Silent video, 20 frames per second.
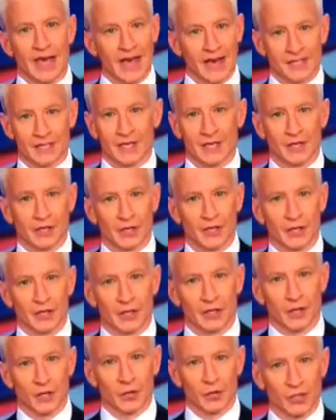asking
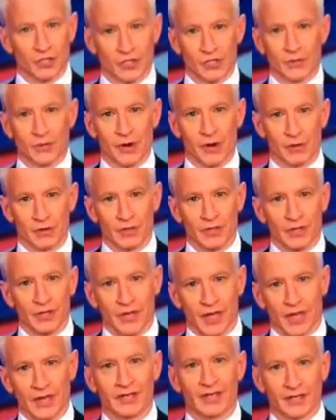a, a question about
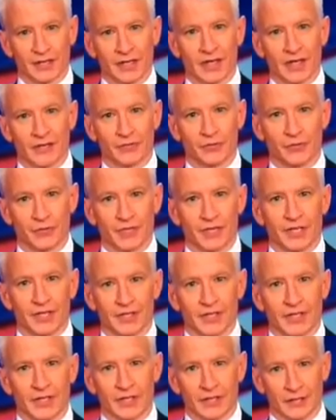ending life with
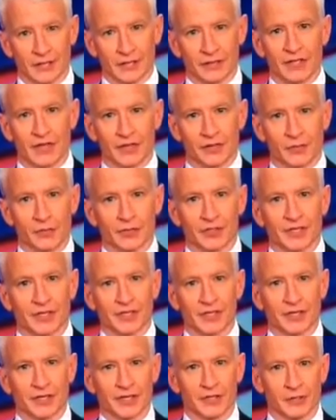dignity, a uh, death with
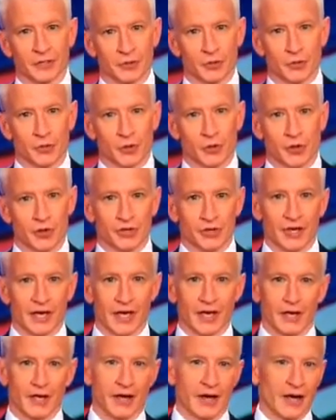dignity, so-called. Uh,
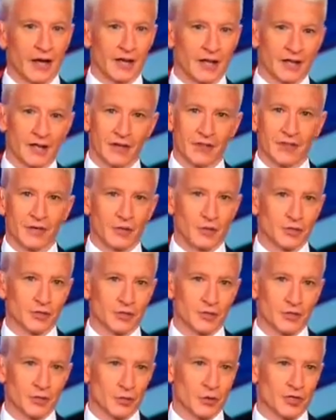I, I, think
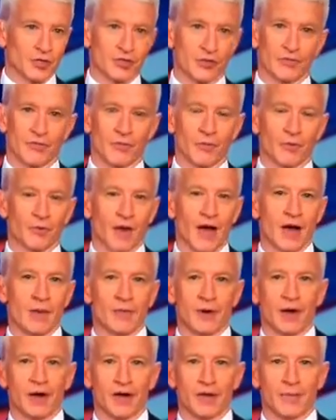also the question from the
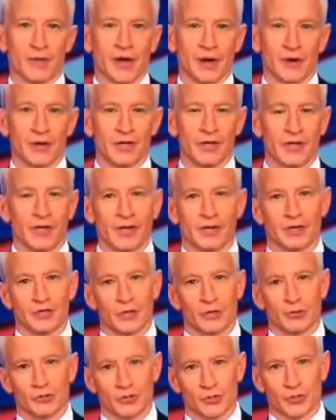rabbi about, you
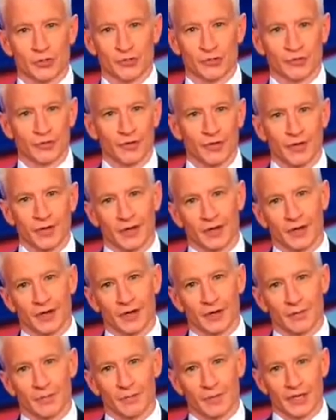know, sort of
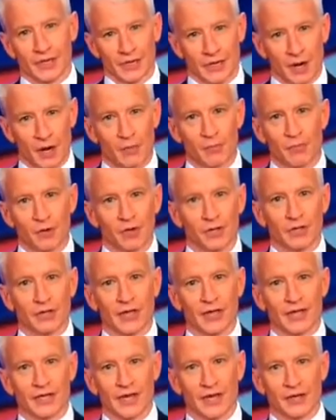uh, being humble
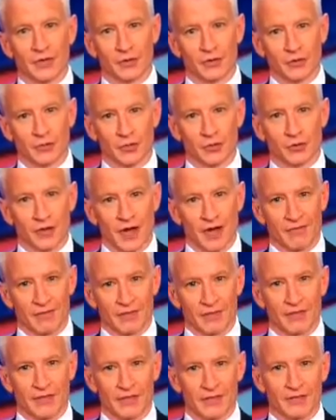and yet also having
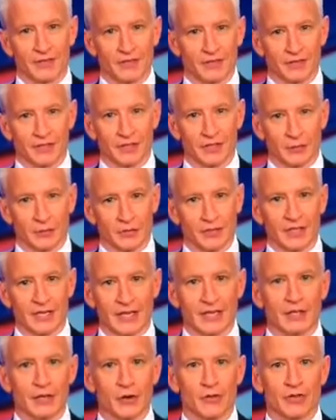the, the, dealing with the
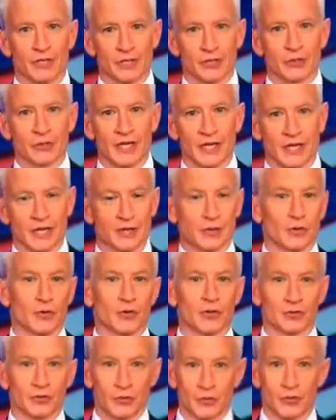ego that you need in
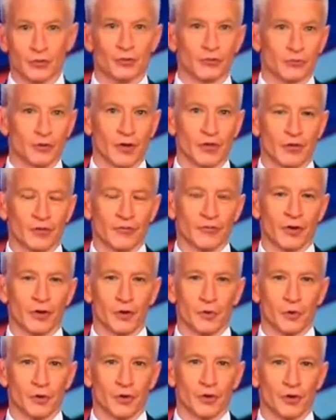order to run the free
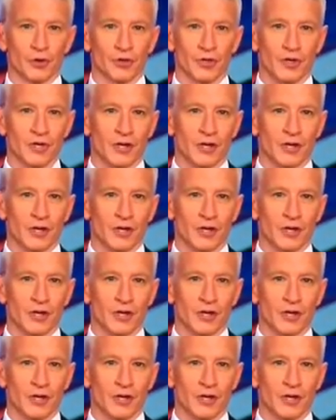world.